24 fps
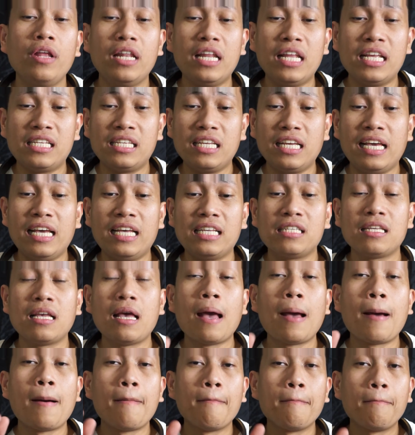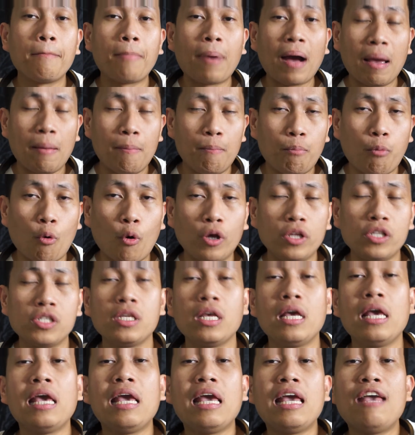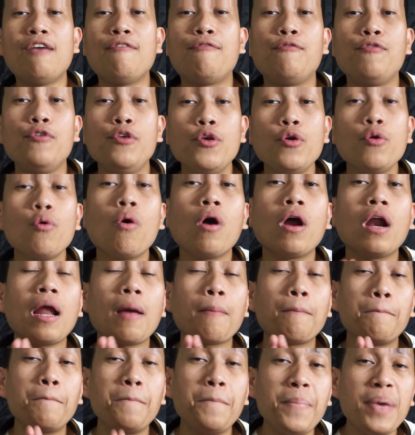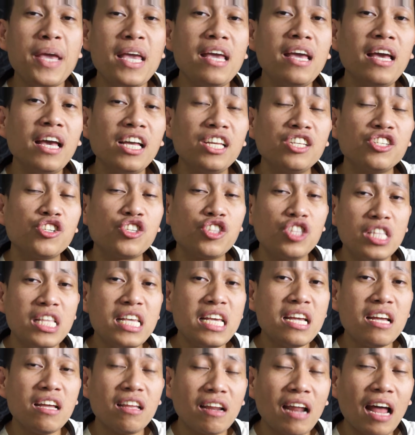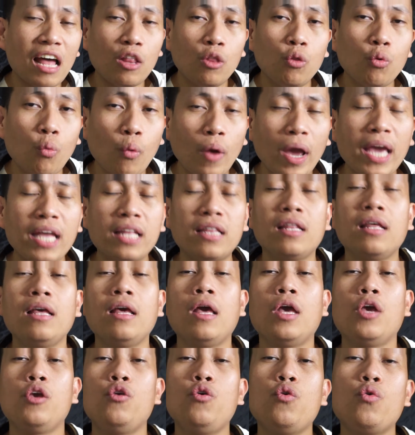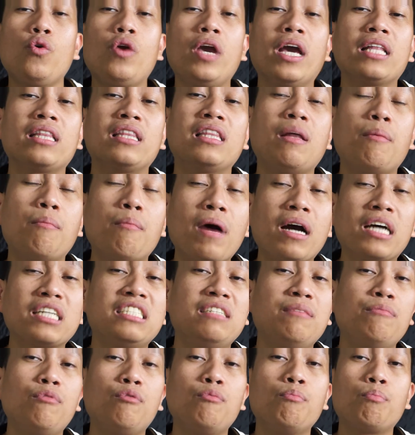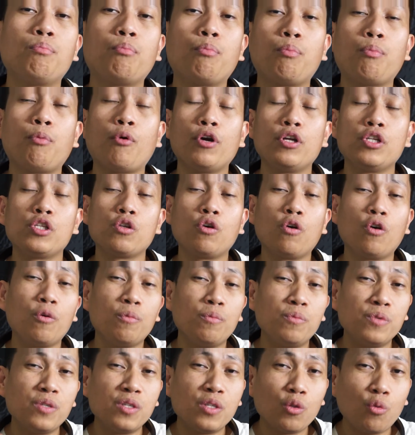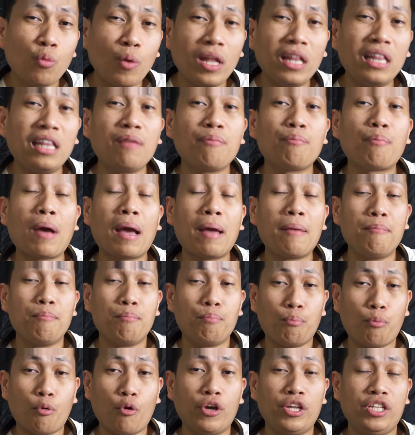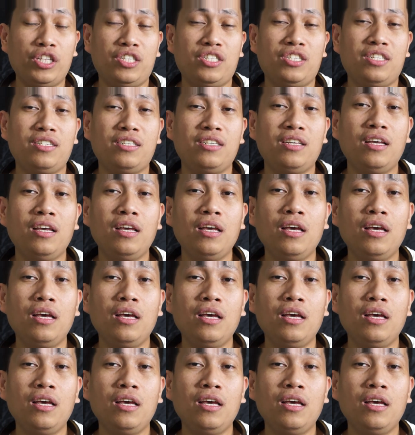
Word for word: This is five points. If you are a P H D graduate, you get the maximum points of twenty-five points.